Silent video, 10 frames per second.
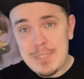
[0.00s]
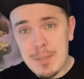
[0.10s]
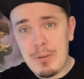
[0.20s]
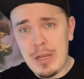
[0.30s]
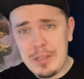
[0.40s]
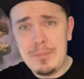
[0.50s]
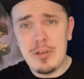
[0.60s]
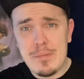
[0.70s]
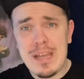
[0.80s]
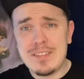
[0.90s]
Probably
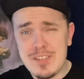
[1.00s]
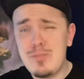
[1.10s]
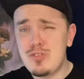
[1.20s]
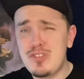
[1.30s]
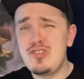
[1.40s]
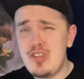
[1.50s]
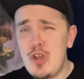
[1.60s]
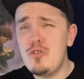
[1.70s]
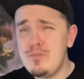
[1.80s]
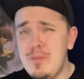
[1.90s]
Miramax's most
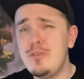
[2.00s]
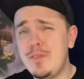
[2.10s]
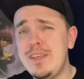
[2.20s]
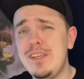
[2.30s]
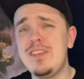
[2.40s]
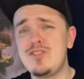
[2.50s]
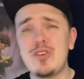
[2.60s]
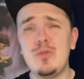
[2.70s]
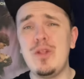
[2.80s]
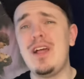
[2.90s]
known movie is
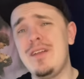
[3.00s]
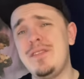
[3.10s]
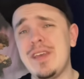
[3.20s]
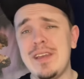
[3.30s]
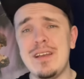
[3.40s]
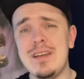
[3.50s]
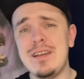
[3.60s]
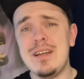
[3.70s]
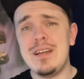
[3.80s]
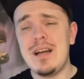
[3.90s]
Good Will Hunting.
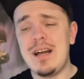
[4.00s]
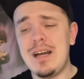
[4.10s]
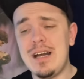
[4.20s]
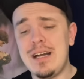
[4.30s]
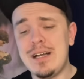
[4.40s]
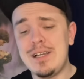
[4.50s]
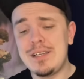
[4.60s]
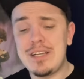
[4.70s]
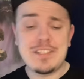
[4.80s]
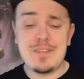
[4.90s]
Uh,
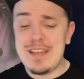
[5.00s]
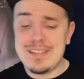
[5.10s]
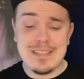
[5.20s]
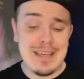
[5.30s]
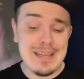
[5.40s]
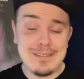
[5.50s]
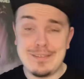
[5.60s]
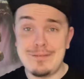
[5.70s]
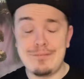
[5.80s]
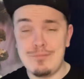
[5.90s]
Gus Van
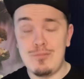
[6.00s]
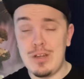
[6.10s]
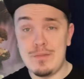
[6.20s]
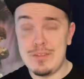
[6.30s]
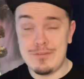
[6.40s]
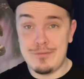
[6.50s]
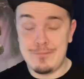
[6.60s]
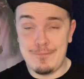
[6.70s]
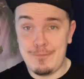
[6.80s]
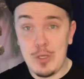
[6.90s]
Sant, one of his
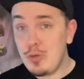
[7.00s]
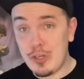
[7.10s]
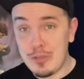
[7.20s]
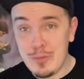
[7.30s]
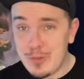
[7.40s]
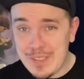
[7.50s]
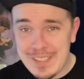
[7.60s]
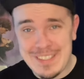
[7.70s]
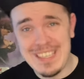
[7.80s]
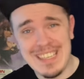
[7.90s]
few good movies.